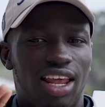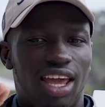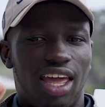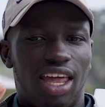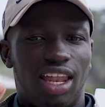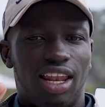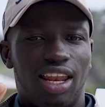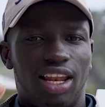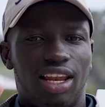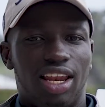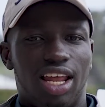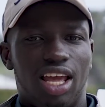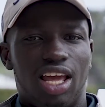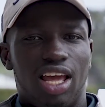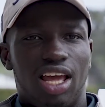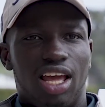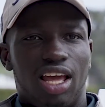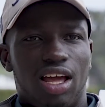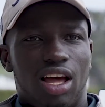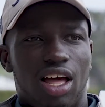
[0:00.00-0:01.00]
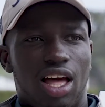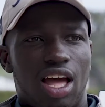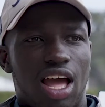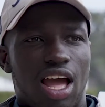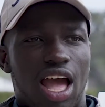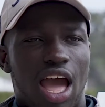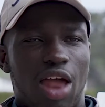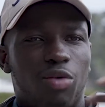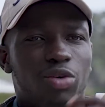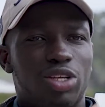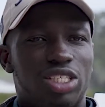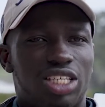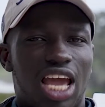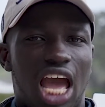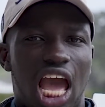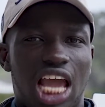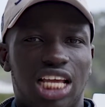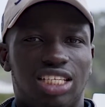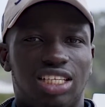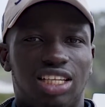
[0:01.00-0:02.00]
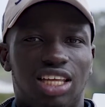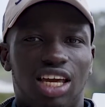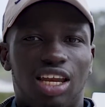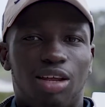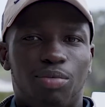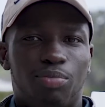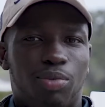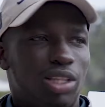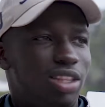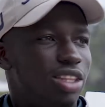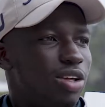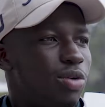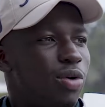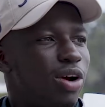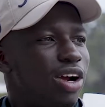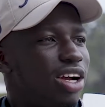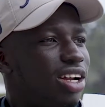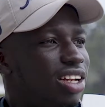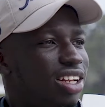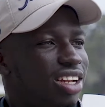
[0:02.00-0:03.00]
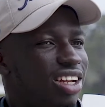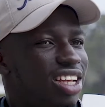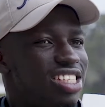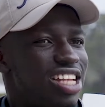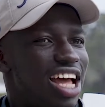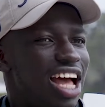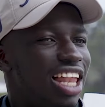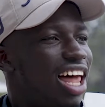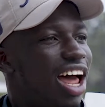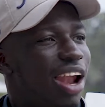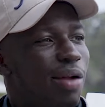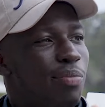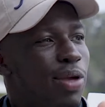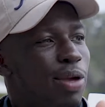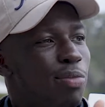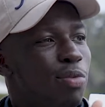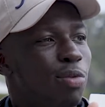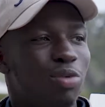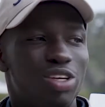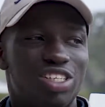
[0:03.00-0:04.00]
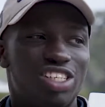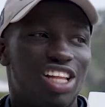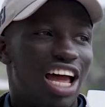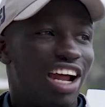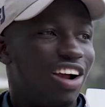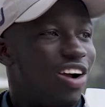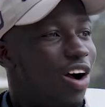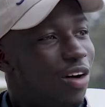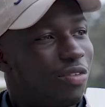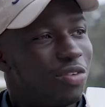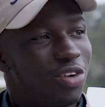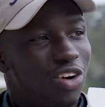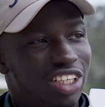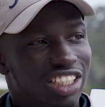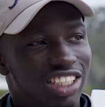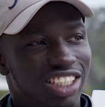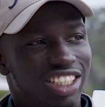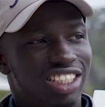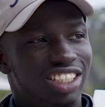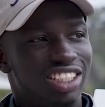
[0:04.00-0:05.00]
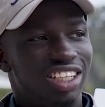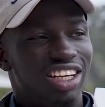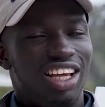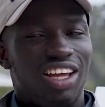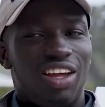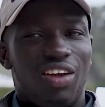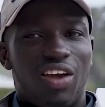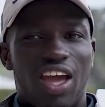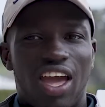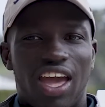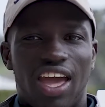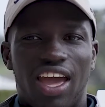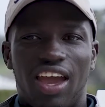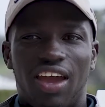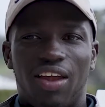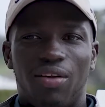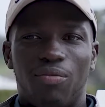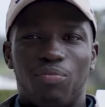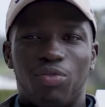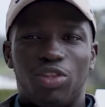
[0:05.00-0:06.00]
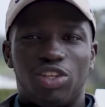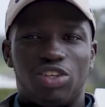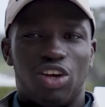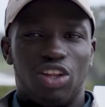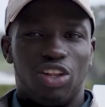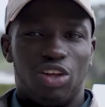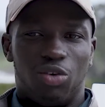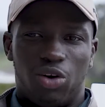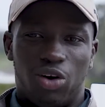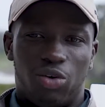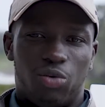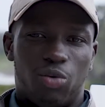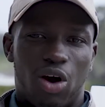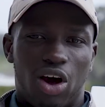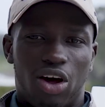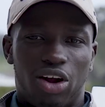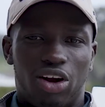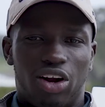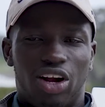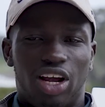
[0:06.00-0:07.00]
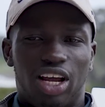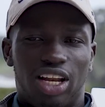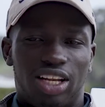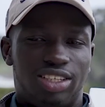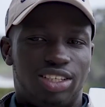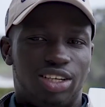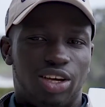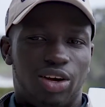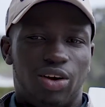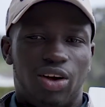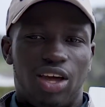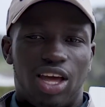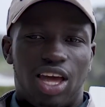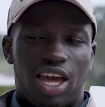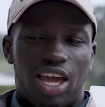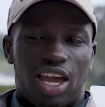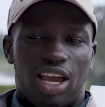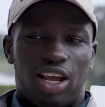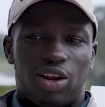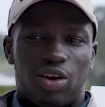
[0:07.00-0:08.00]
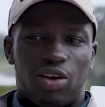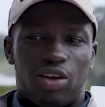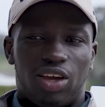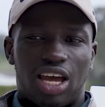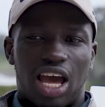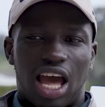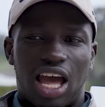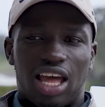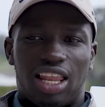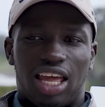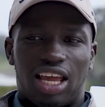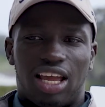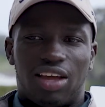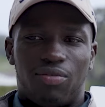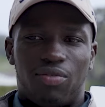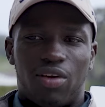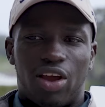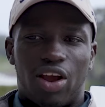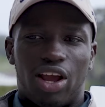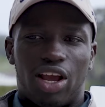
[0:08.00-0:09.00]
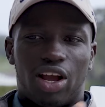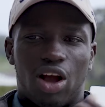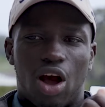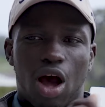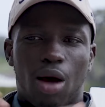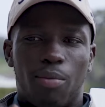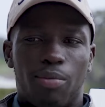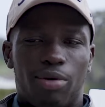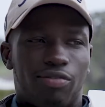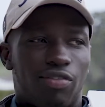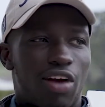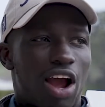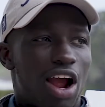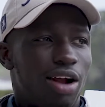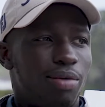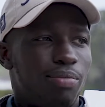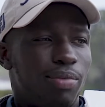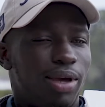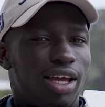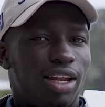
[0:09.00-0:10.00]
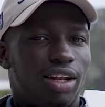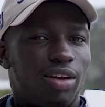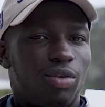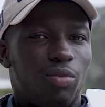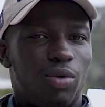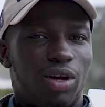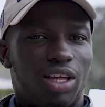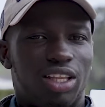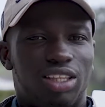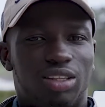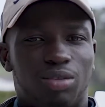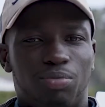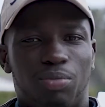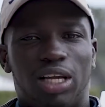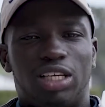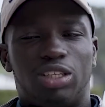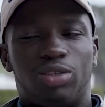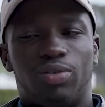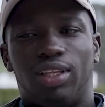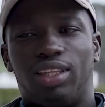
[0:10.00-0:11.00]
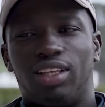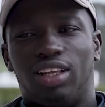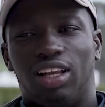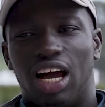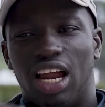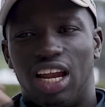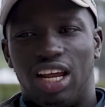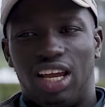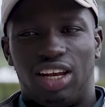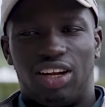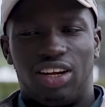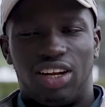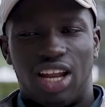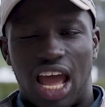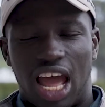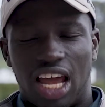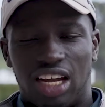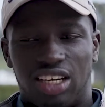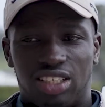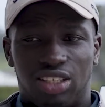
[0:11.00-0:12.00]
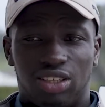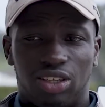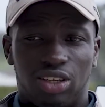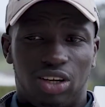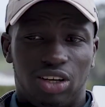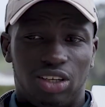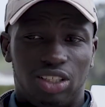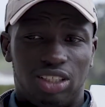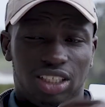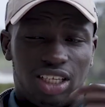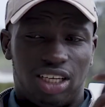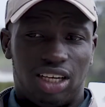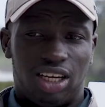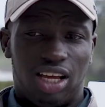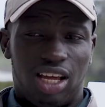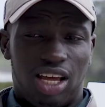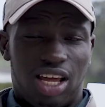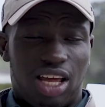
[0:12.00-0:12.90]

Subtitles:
and. I don't want to say isolated, but it's not a lot of people, but there's a lot of golf courses. And it's on the water, and so, you got a very calm environment mixed with a lot of internationals and